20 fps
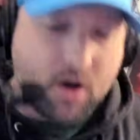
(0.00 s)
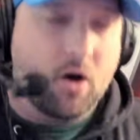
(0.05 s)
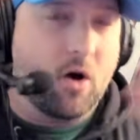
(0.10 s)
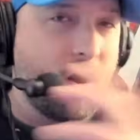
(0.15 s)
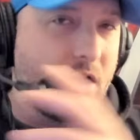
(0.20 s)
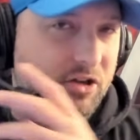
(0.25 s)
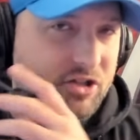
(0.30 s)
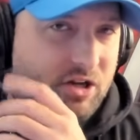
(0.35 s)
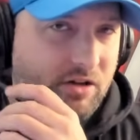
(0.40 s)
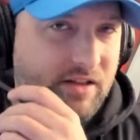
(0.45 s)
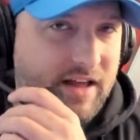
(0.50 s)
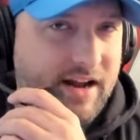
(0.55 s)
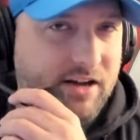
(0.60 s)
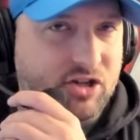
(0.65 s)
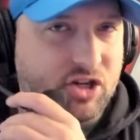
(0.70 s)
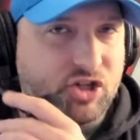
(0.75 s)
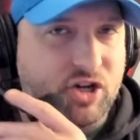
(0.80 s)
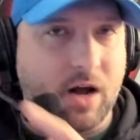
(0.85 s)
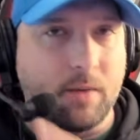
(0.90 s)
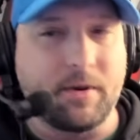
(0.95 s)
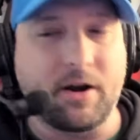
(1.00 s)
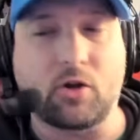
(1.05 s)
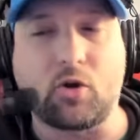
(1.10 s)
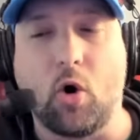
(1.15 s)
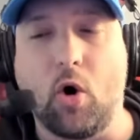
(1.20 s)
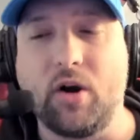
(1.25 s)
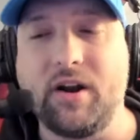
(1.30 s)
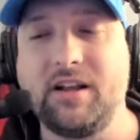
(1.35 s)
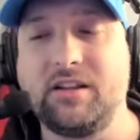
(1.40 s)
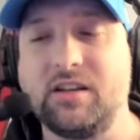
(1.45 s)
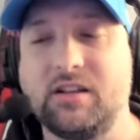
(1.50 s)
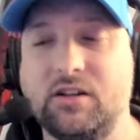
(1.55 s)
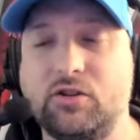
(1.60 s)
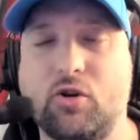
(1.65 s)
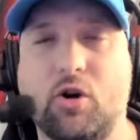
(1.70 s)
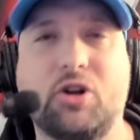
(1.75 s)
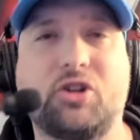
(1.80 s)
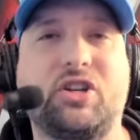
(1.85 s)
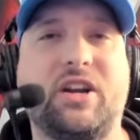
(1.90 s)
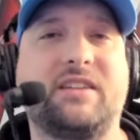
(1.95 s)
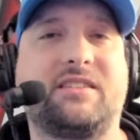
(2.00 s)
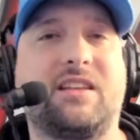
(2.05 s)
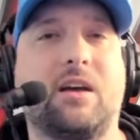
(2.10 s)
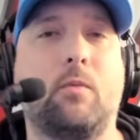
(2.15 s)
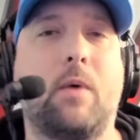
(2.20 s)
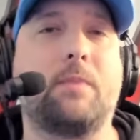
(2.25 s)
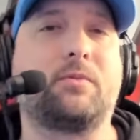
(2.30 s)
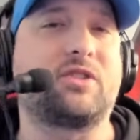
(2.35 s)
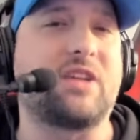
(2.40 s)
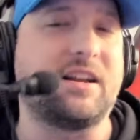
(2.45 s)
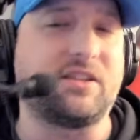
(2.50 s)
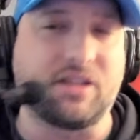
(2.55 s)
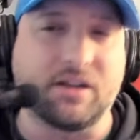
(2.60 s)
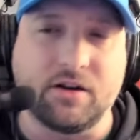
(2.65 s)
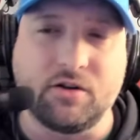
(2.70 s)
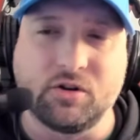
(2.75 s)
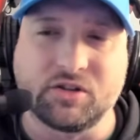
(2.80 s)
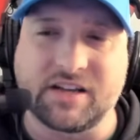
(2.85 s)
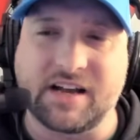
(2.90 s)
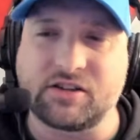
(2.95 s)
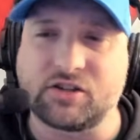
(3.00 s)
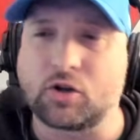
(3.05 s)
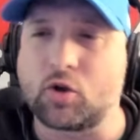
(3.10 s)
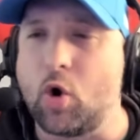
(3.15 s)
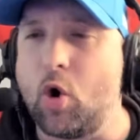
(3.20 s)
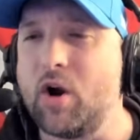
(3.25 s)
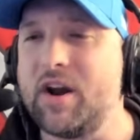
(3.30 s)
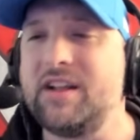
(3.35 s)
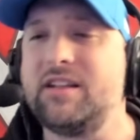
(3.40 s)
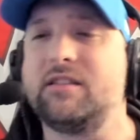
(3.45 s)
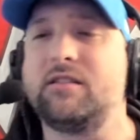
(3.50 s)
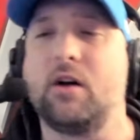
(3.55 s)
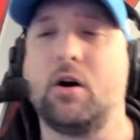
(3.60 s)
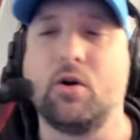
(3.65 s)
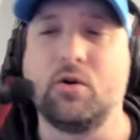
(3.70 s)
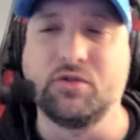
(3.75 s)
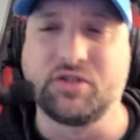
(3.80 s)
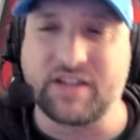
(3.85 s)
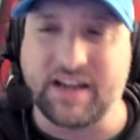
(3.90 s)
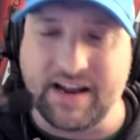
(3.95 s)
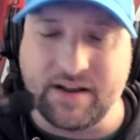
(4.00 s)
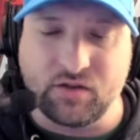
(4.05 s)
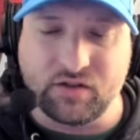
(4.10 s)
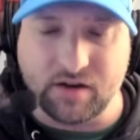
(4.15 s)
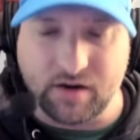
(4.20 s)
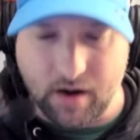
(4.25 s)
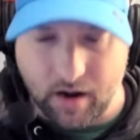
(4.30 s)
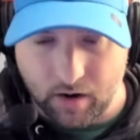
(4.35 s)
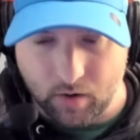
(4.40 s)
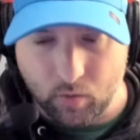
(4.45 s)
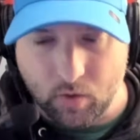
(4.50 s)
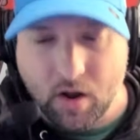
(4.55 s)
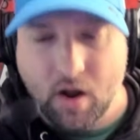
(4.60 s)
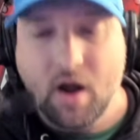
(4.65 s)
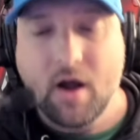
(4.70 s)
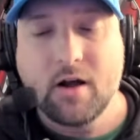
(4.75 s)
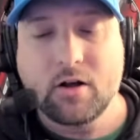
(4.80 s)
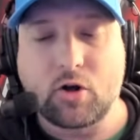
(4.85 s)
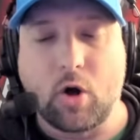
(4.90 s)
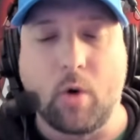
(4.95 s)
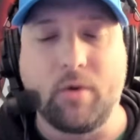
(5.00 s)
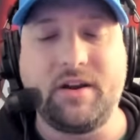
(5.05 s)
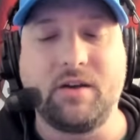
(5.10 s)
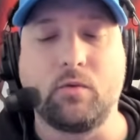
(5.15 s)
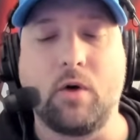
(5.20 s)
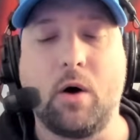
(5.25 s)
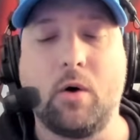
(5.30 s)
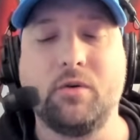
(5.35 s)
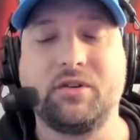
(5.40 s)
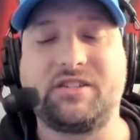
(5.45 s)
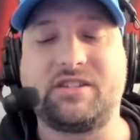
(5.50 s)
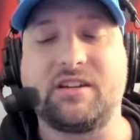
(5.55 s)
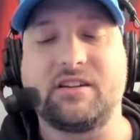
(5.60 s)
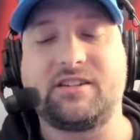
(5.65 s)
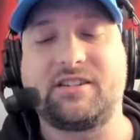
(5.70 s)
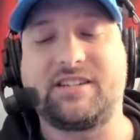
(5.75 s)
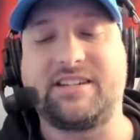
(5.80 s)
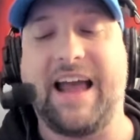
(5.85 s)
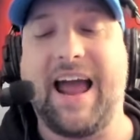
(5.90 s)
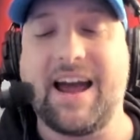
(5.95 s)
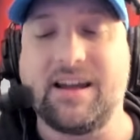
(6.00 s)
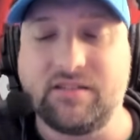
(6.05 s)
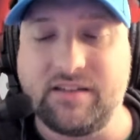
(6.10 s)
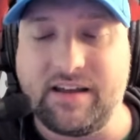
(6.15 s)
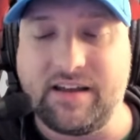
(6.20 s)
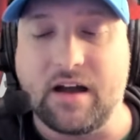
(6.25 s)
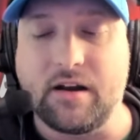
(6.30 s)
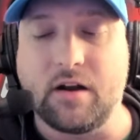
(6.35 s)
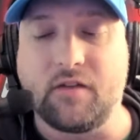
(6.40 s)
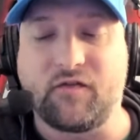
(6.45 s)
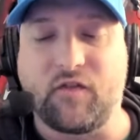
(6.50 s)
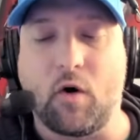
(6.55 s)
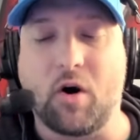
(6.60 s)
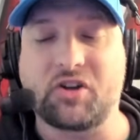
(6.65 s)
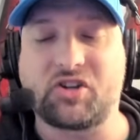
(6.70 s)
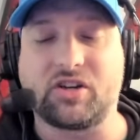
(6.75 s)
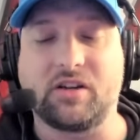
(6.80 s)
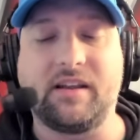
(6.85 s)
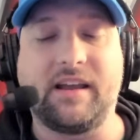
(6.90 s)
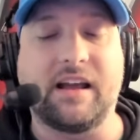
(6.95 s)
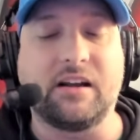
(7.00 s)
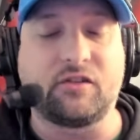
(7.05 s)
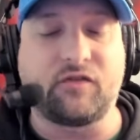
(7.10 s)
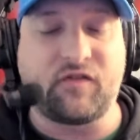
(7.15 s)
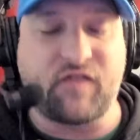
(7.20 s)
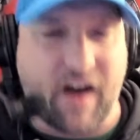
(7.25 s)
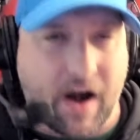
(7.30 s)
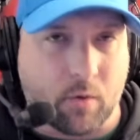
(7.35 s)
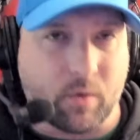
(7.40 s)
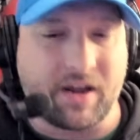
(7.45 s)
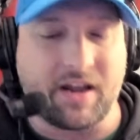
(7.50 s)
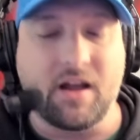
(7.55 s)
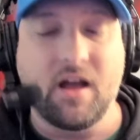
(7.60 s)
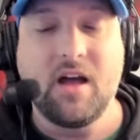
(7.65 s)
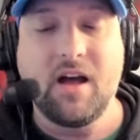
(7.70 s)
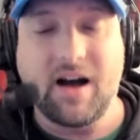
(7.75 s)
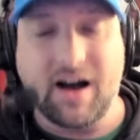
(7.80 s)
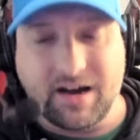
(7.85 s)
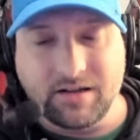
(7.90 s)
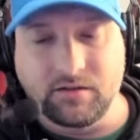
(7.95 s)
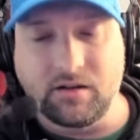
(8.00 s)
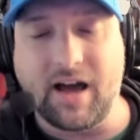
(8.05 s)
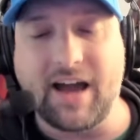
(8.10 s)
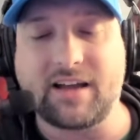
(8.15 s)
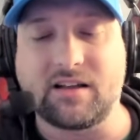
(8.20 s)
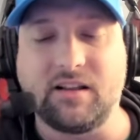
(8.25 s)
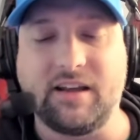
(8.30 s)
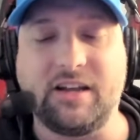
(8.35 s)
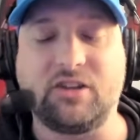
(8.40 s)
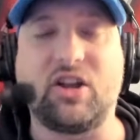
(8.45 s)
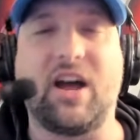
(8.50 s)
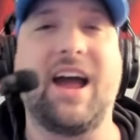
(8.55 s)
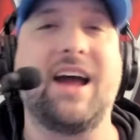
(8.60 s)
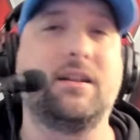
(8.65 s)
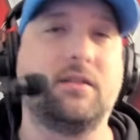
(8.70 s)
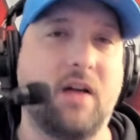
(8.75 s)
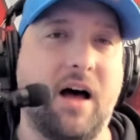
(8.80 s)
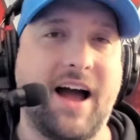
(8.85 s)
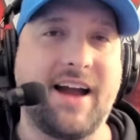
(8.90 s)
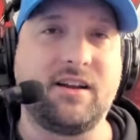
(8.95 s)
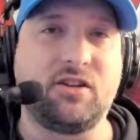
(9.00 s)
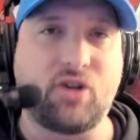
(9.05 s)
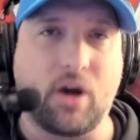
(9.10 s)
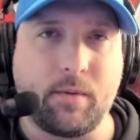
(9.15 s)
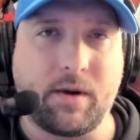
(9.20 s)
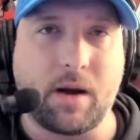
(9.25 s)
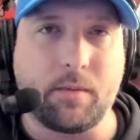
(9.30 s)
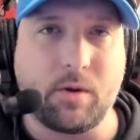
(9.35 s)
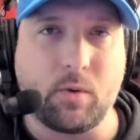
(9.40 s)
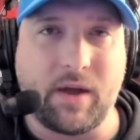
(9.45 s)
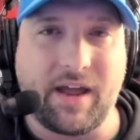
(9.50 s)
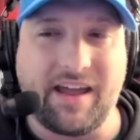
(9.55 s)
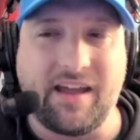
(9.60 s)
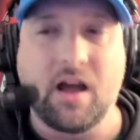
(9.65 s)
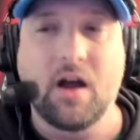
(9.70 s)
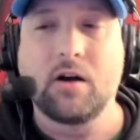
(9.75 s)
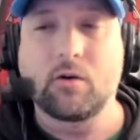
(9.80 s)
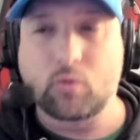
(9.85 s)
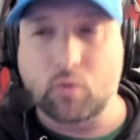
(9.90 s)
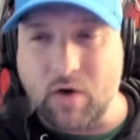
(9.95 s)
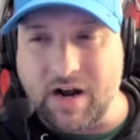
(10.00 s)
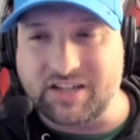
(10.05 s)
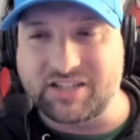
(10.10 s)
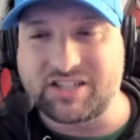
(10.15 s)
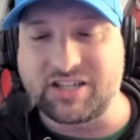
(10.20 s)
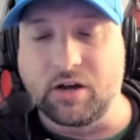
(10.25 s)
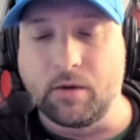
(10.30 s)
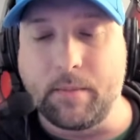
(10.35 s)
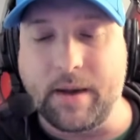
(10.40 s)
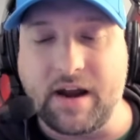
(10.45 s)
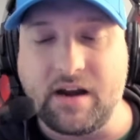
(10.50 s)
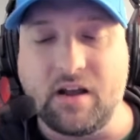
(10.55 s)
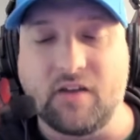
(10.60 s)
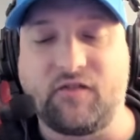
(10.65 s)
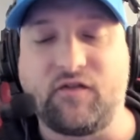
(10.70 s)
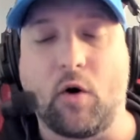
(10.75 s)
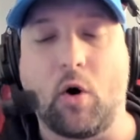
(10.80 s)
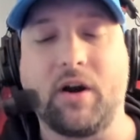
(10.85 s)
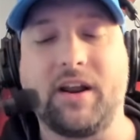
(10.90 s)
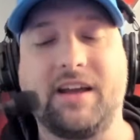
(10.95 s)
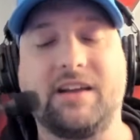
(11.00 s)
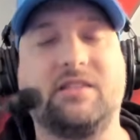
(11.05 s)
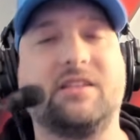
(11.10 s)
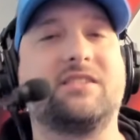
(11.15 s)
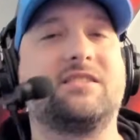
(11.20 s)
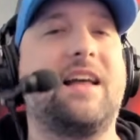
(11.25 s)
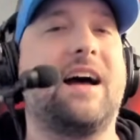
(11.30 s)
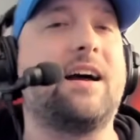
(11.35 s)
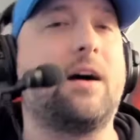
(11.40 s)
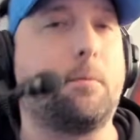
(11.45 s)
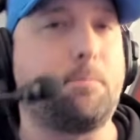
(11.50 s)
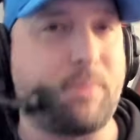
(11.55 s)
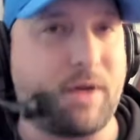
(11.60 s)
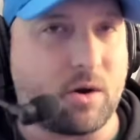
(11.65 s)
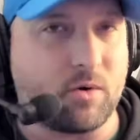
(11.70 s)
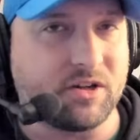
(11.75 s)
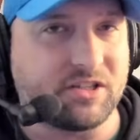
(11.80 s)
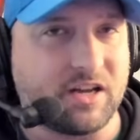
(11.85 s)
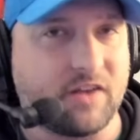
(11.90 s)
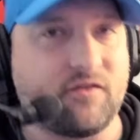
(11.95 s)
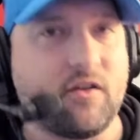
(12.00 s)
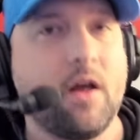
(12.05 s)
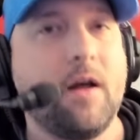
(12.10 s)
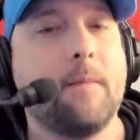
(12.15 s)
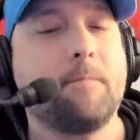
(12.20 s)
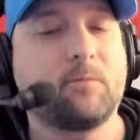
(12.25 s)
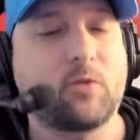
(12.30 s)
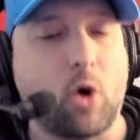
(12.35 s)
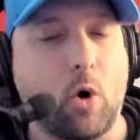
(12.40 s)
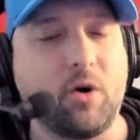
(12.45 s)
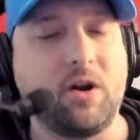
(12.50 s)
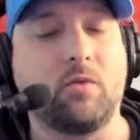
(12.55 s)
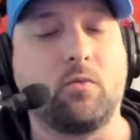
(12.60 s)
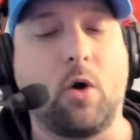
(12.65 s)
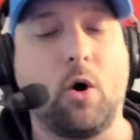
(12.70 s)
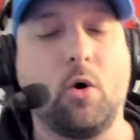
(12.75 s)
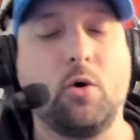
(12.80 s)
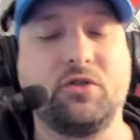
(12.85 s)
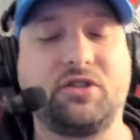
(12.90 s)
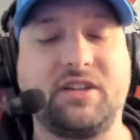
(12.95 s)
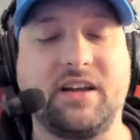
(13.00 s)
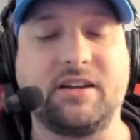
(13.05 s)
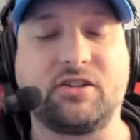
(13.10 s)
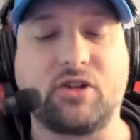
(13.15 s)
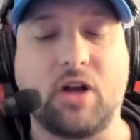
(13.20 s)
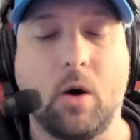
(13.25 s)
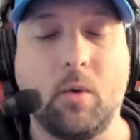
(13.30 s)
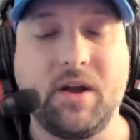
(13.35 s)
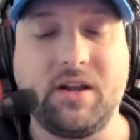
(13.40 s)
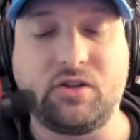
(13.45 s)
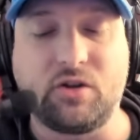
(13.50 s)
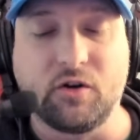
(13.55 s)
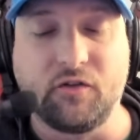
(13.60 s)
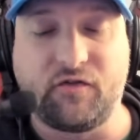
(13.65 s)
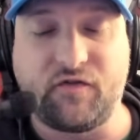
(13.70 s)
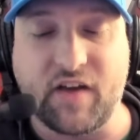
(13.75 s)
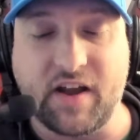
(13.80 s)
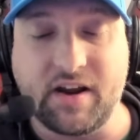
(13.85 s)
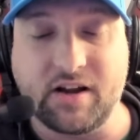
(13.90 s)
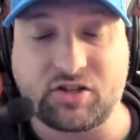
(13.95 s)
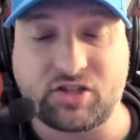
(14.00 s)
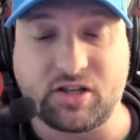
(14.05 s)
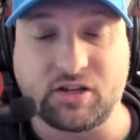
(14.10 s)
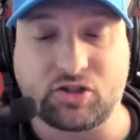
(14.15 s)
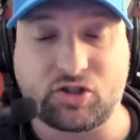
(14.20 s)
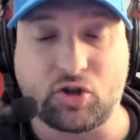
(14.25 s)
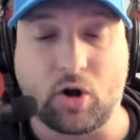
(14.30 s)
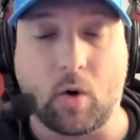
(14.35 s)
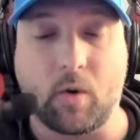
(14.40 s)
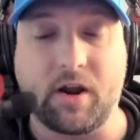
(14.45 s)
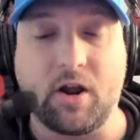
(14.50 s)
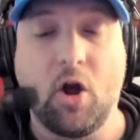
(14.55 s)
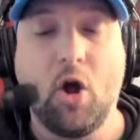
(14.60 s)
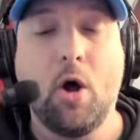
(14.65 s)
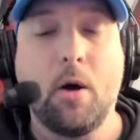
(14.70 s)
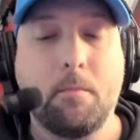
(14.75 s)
Also, ladies and gentlemen, according to the dirt sheets, the websites, and the newsletters, according to those in the know, Cody Rhodes, sadly and unfortunately, is very unlikely to headline WWE WrestleMania 40. It does not appear as if Cody Rhodes is going to finish the story.